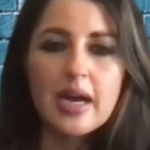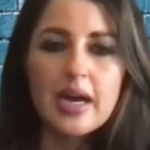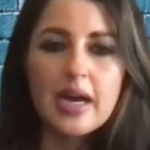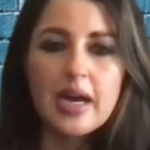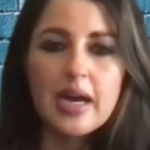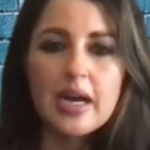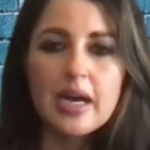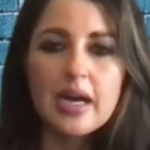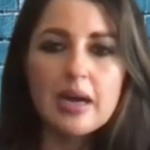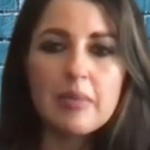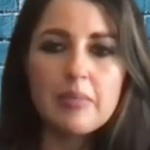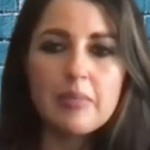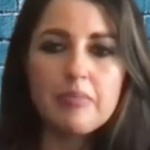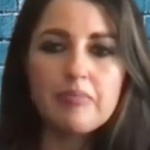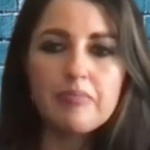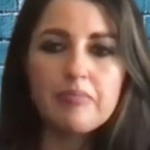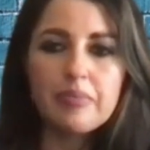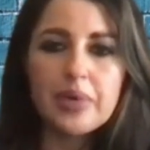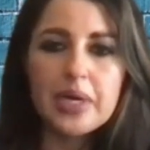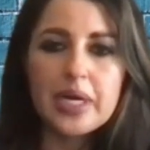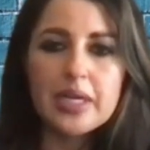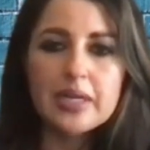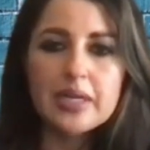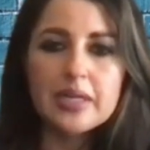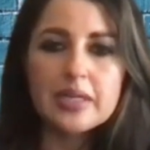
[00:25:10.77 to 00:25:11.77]
Um,
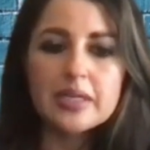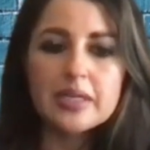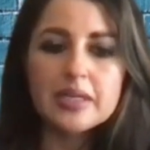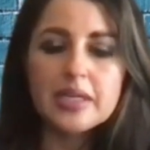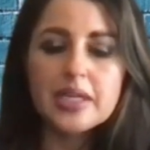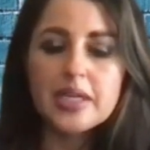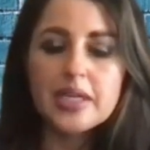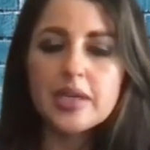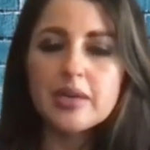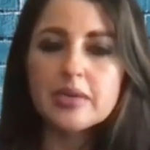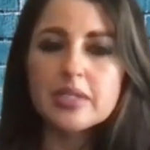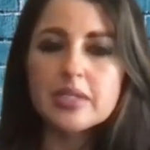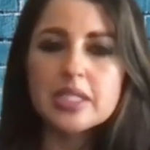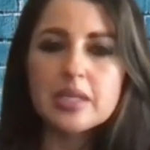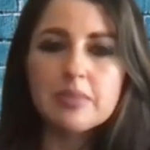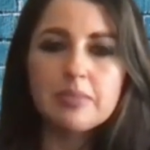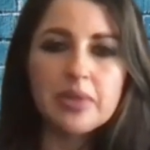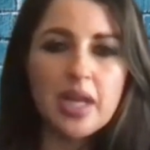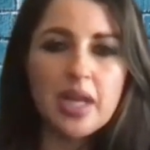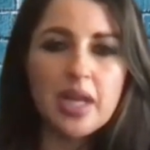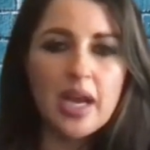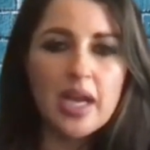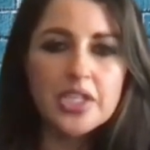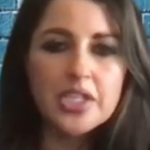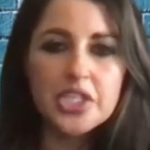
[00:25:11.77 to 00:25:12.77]
but you know,
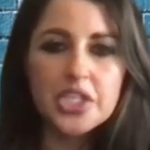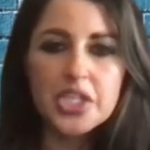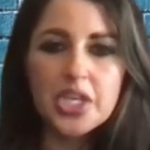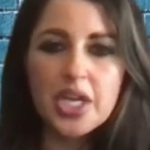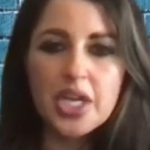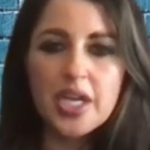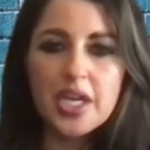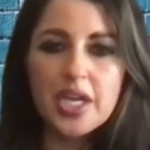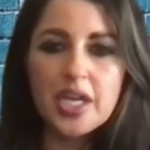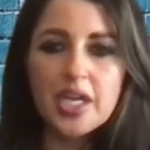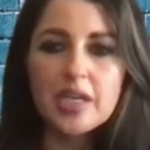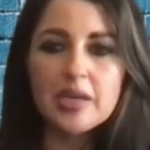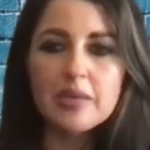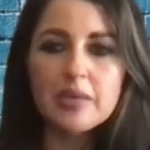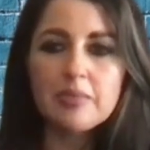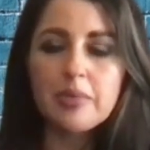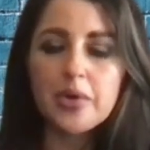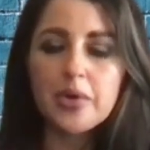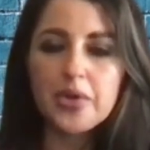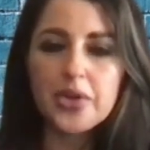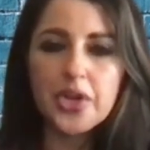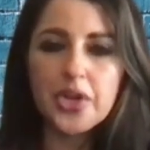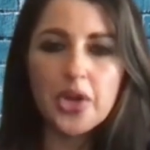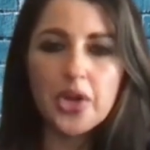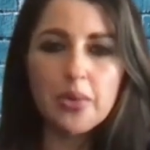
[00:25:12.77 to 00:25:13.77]
supply chain,
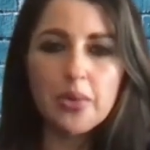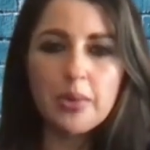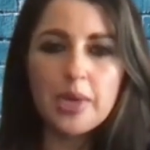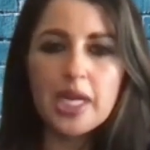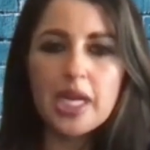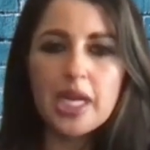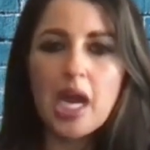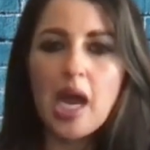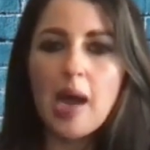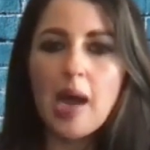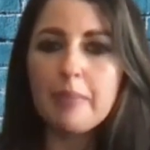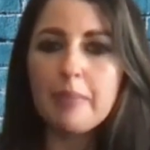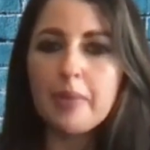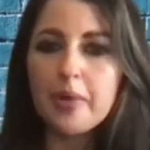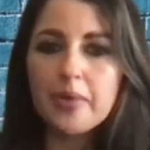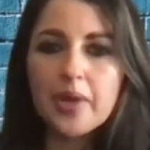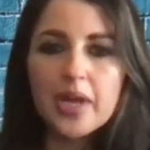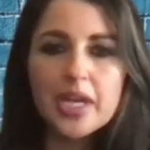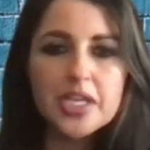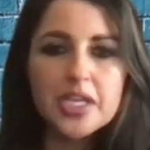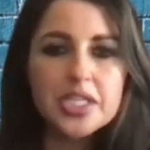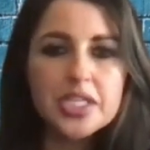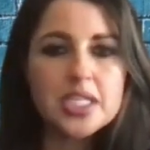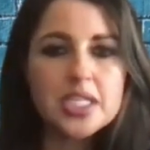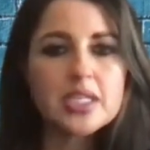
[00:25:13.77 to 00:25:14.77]
procurement,
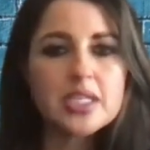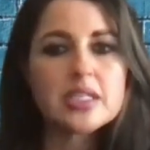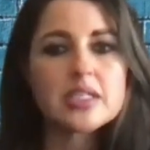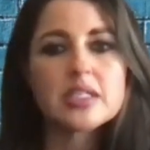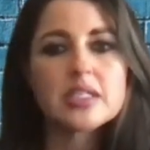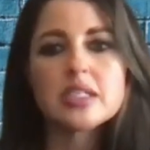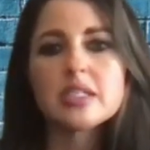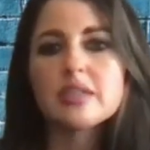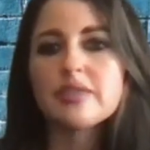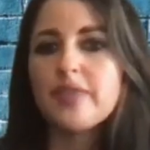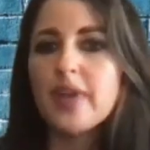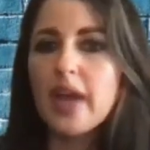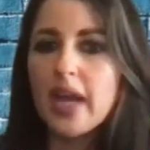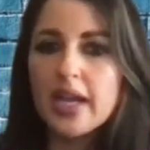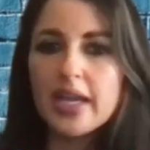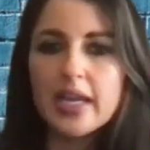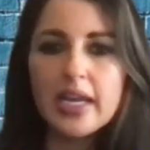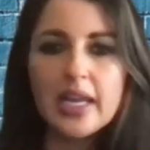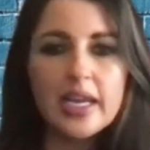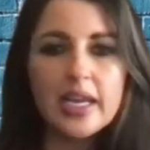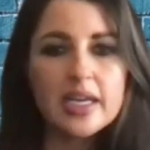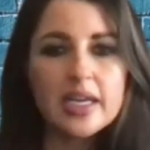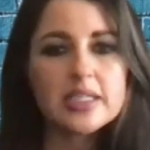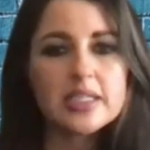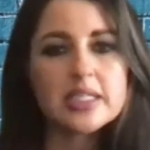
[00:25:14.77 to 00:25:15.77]
operations,
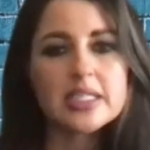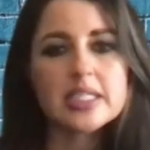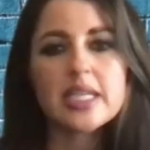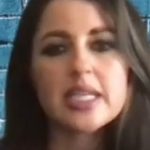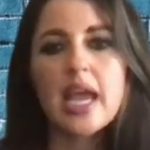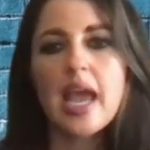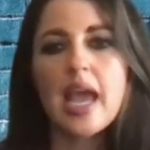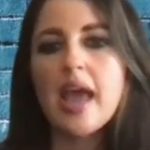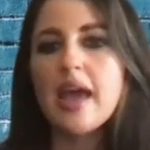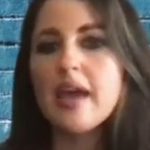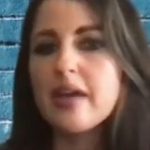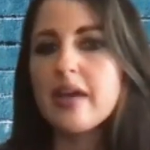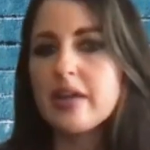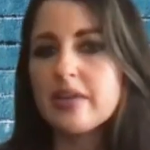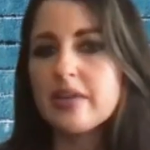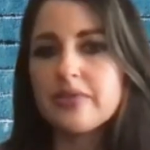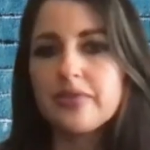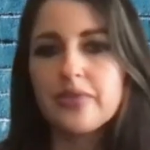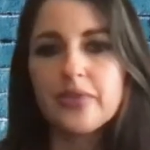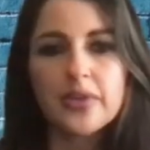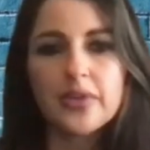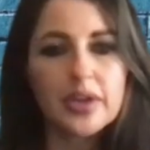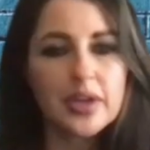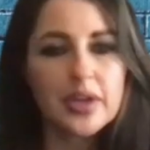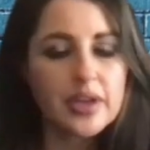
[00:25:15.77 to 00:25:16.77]
finance,
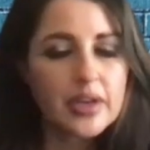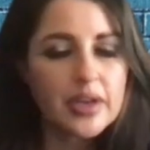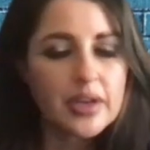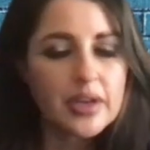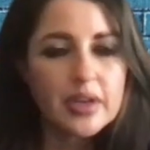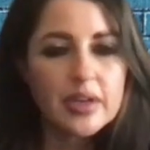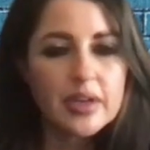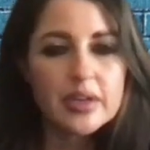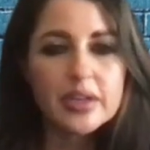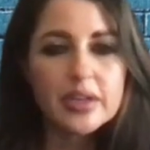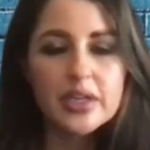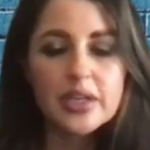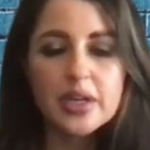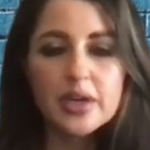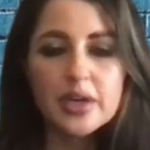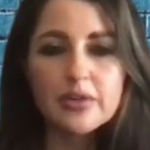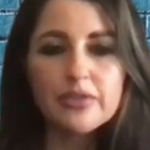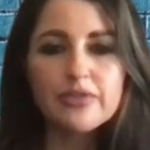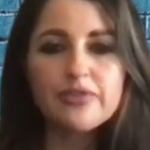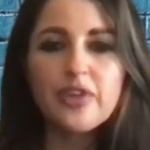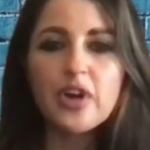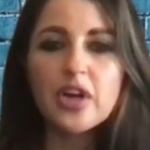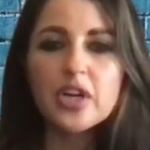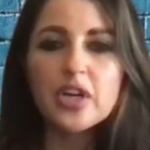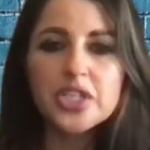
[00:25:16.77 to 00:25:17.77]
every you know
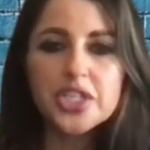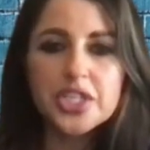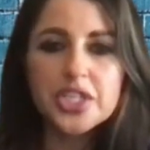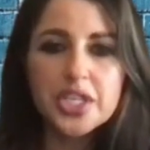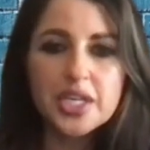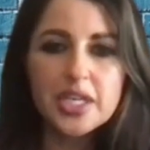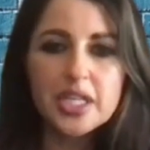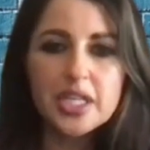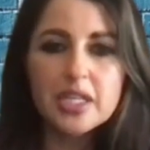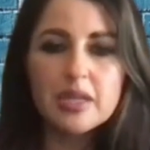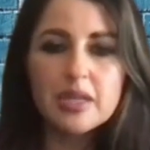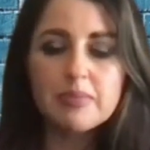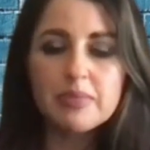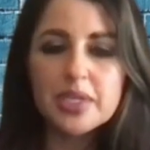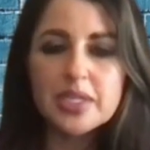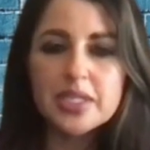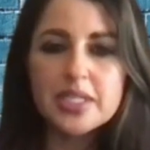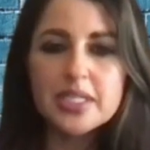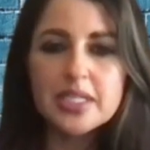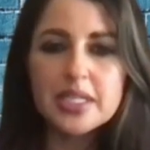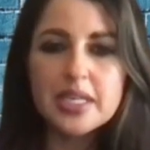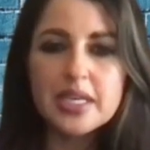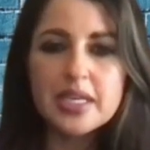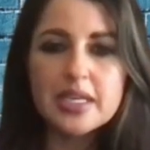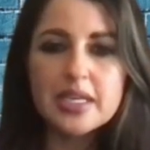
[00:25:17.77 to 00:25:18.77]
function in the
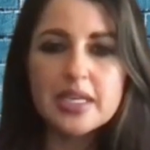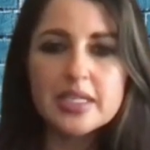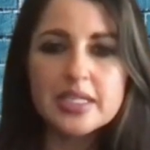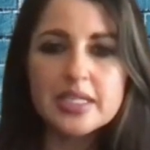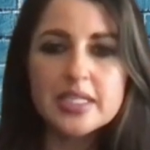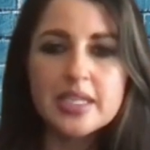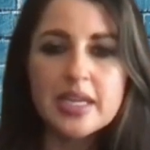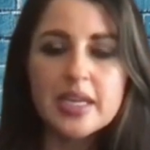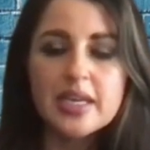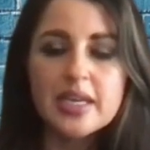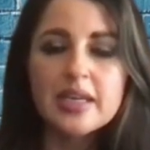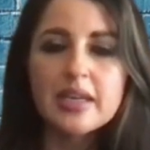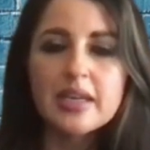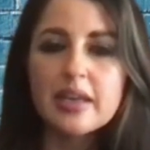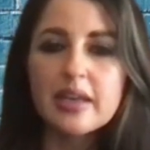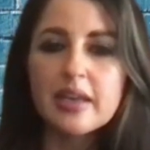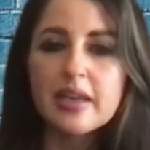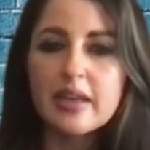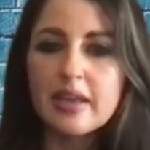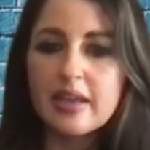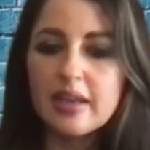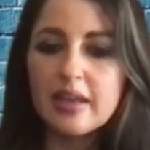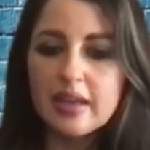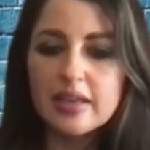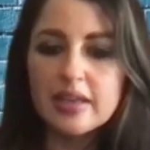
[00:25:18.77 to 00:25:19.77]
business
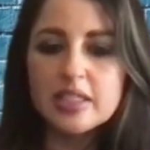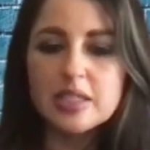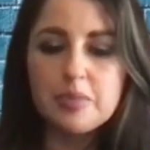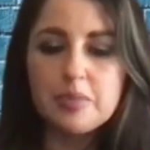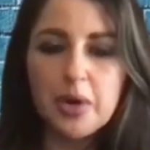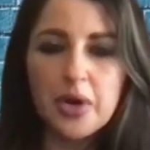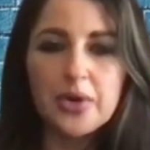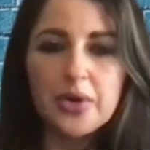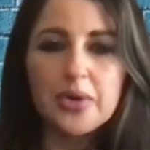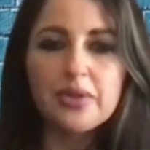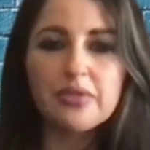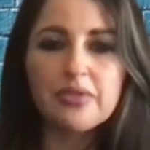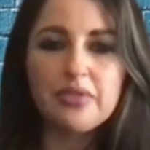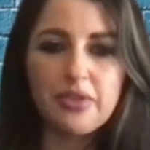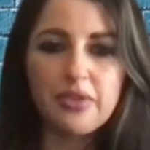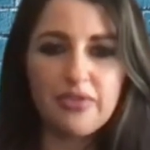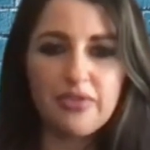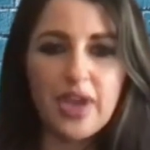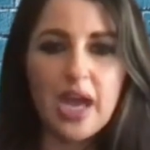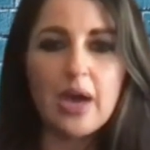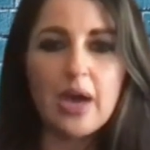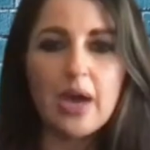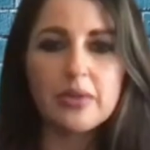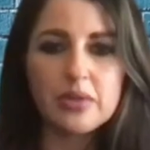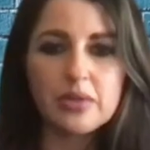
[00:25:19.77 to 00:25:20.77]
is part of the
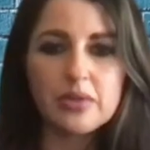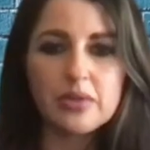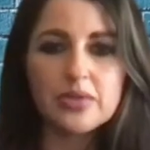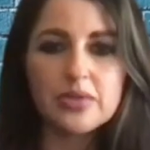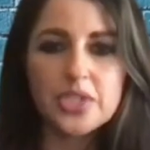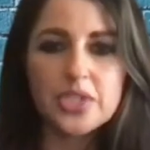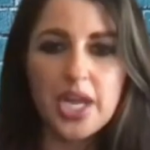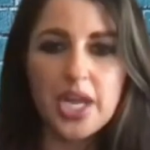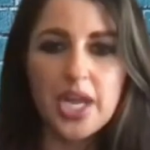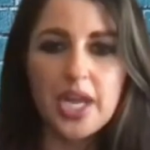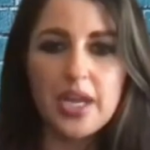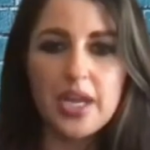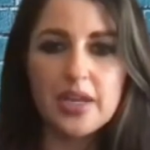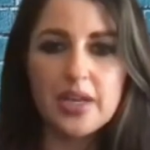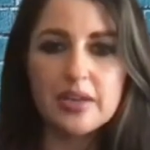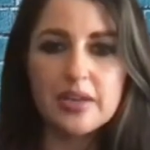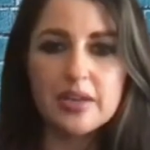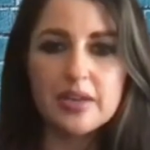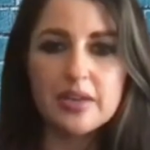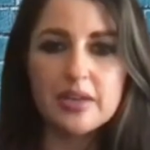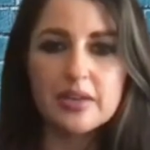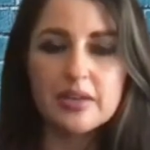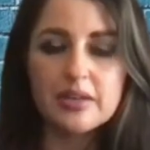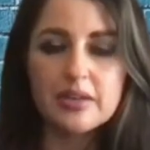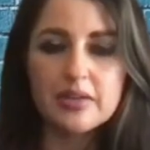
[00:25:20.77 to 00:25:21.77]
value
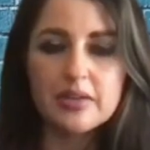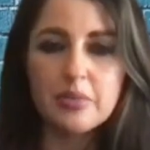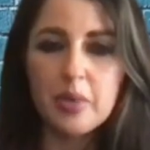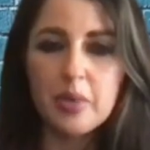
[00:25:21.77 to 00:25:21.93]
chain. Mm-hmm.